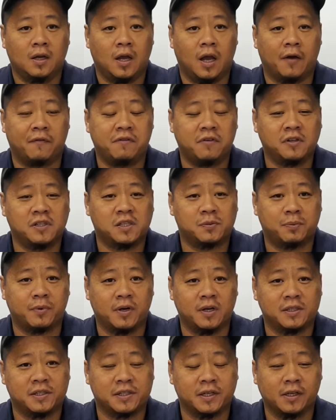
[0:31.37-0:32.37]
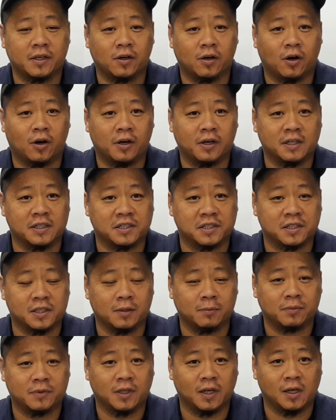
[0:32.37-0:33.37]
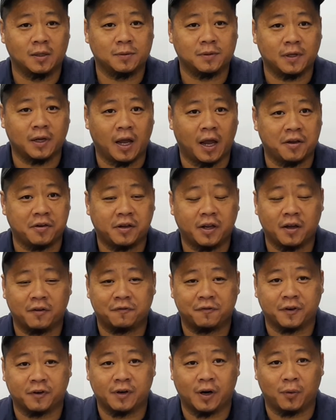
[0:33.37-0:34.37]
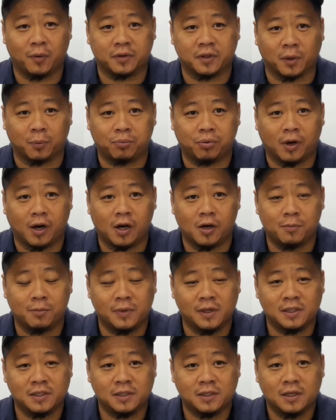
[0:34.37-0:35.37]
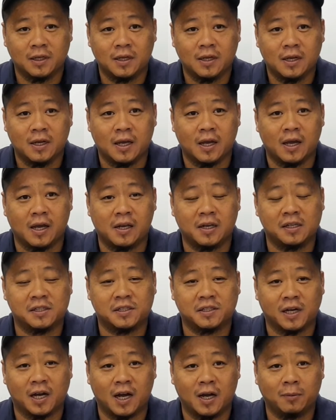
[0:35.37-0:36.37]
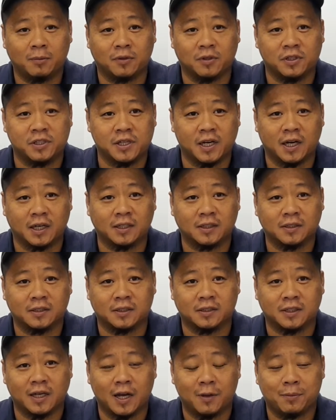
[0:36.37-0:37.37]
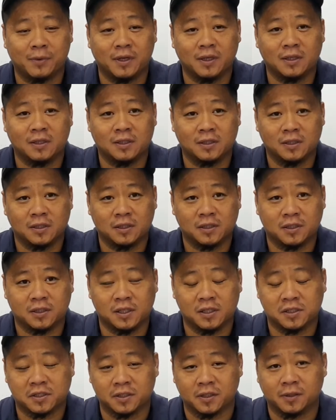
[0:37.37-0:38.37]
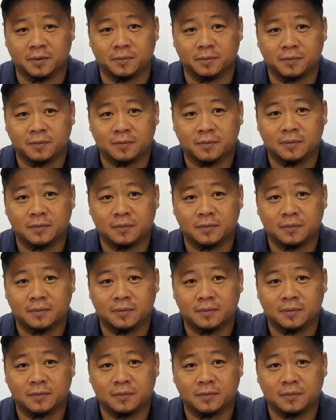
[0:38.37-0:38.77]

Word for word: If you're experiencing all these symptoms and you can't figure out what the problem is, it is time to check the timing system.